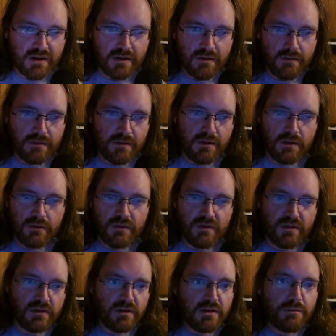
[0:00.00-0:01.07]
and
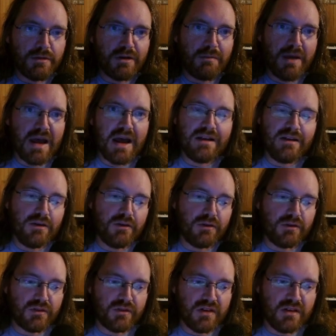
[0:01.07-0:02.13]
just a little bit of bad
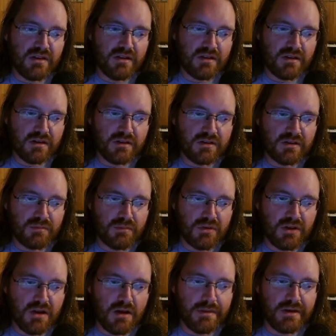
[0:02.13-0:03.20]
news will send this thing just
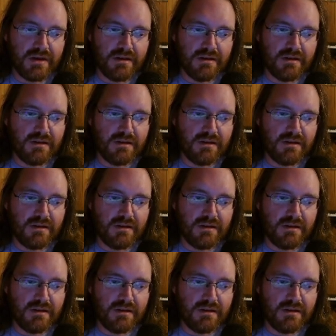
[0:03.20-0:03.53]
plummeting,